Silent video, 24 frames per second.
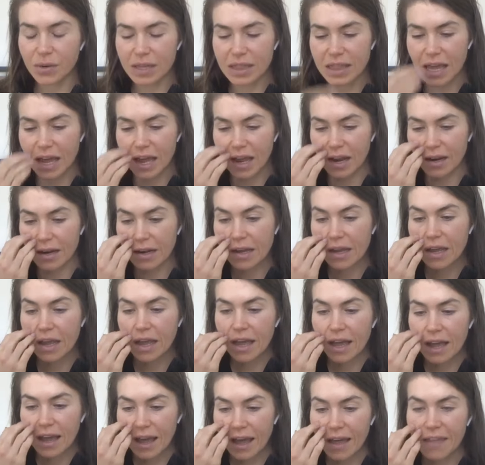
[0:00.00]
And then
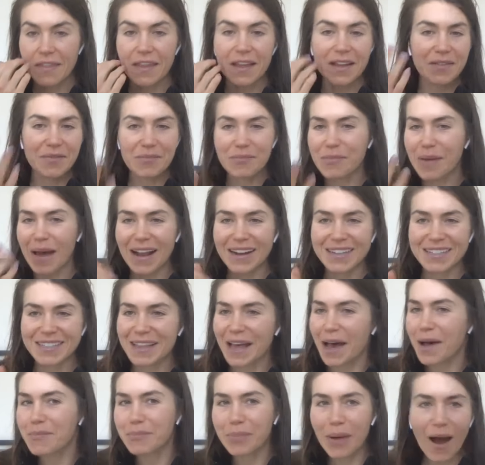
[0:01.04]
And then back to
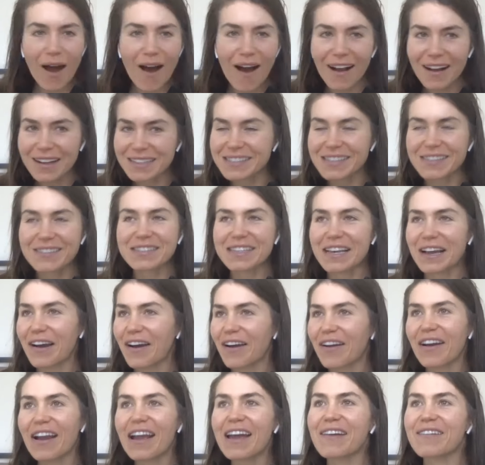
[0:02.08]
that box, I was like,
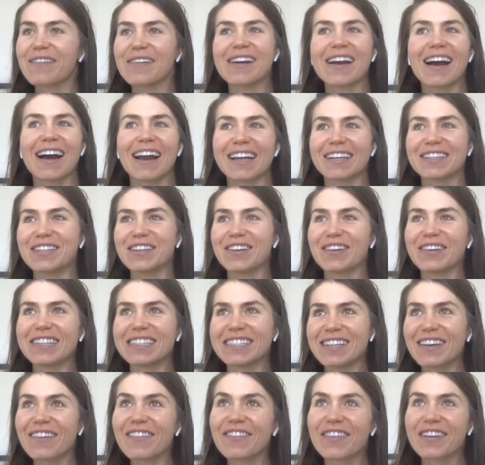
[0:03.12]
all right, we got to do it
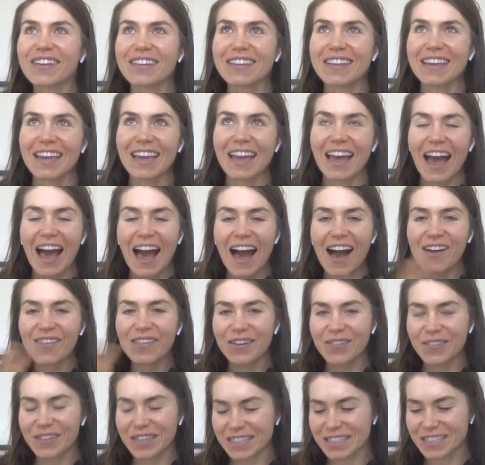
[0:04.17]
differently. How
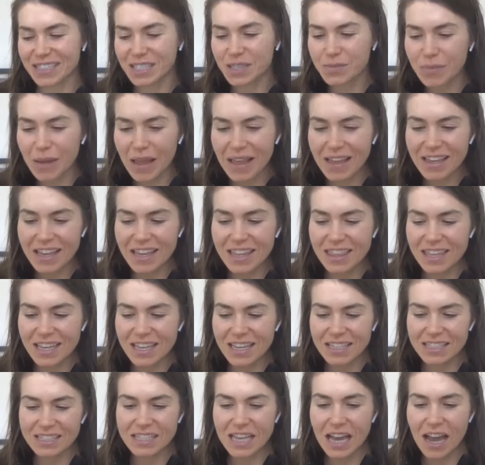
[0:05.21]
are we displaying
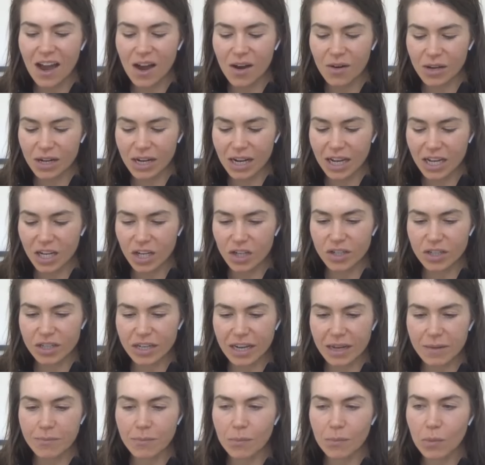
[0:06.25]
this? How can I
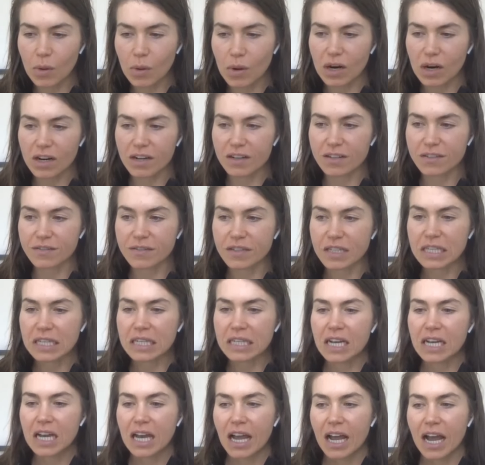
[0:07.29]
create more of
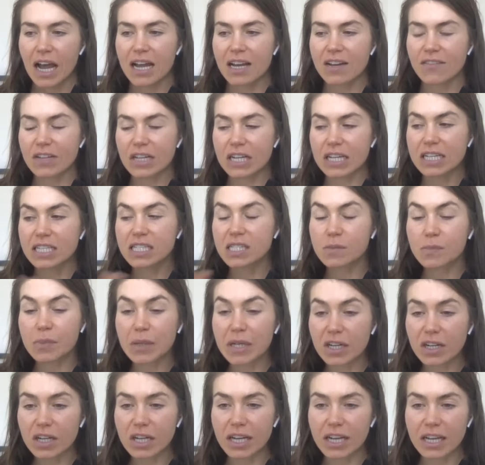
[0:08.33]
kind of an
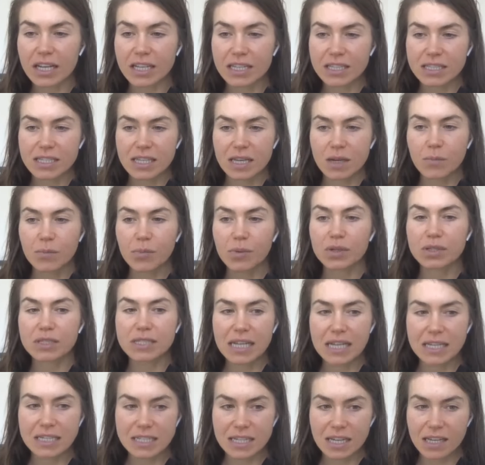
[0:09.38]
experience in
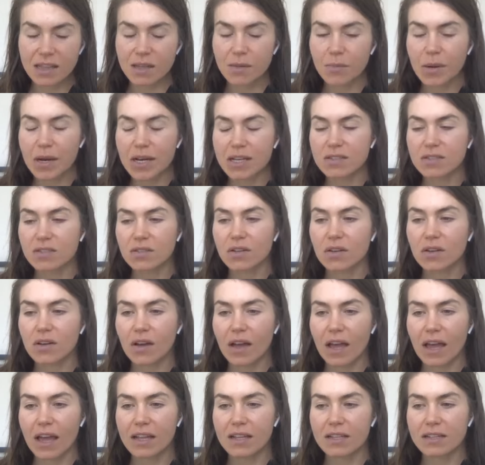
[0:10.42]
presenting the puzzle
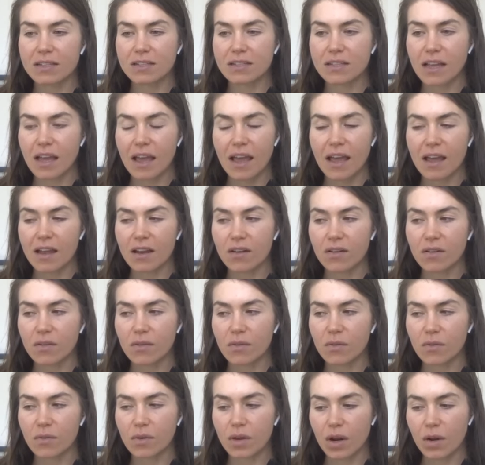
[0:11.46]
and, and
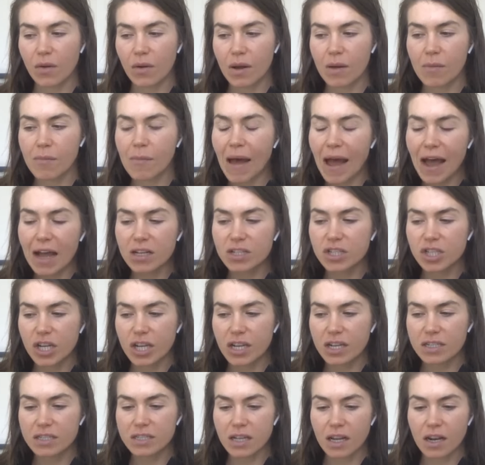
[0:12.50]
you know,
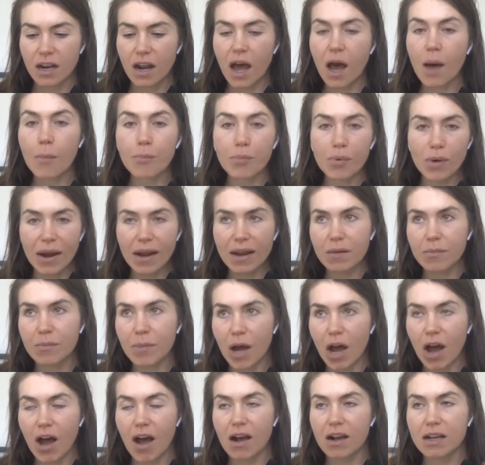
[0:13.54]
imagined an upright
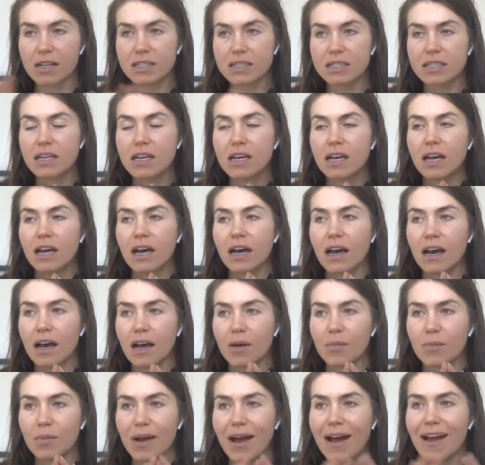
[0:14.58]
box,
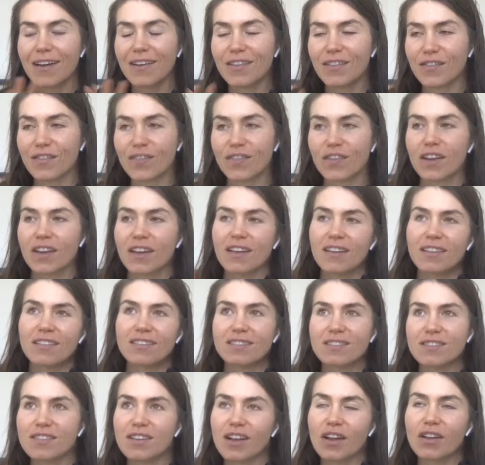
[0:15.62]
um, kind of
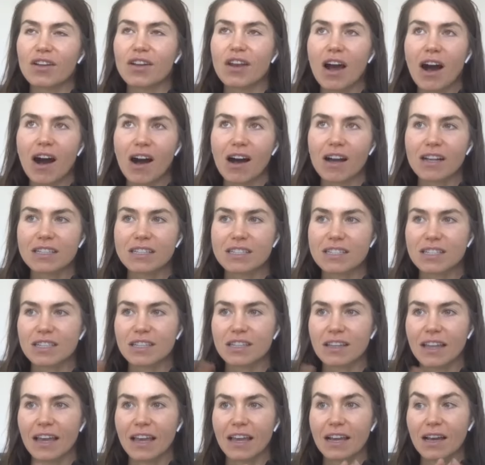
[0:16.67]
a nod to
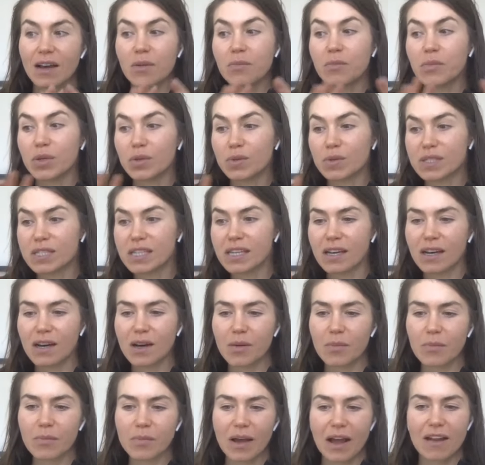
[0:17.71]
like a
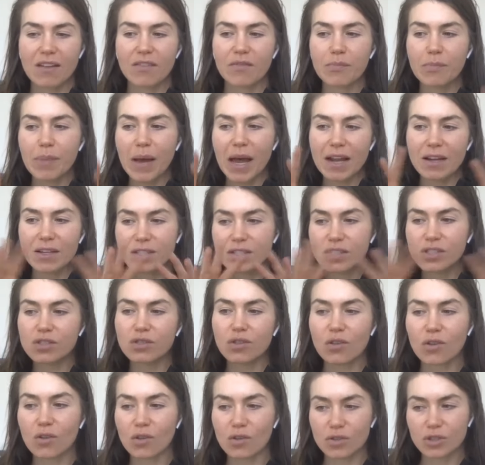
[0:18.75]
museum, kind of
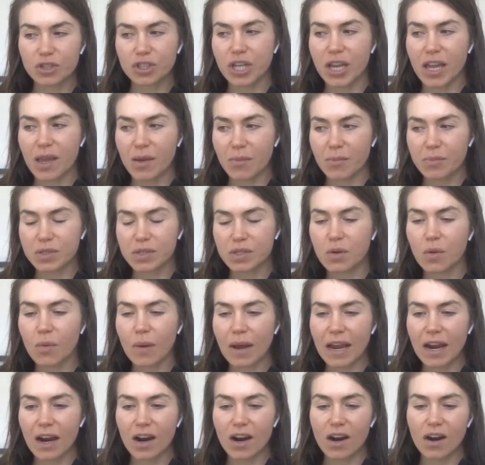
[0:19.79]
pedestal shaped,
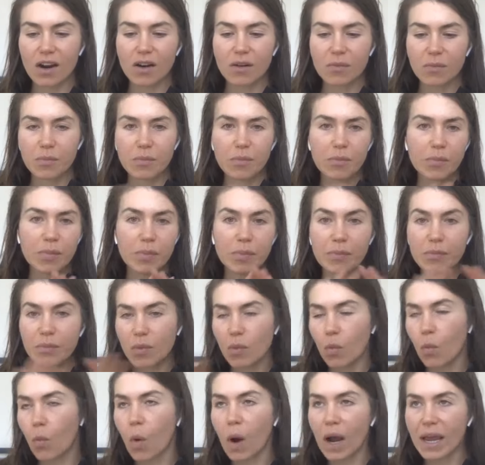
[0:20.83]
square,
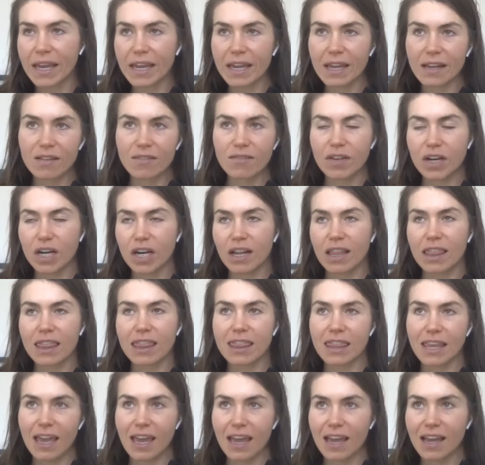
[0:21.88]
white, very
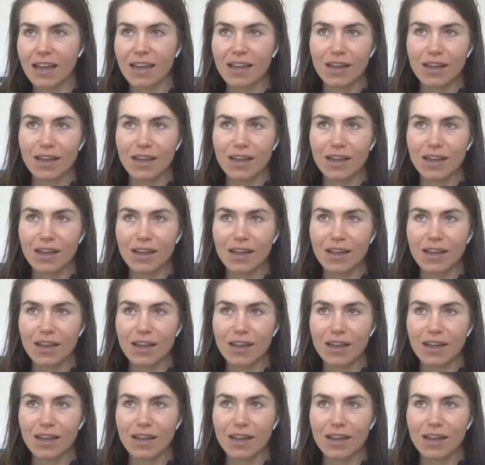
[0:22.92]
thick.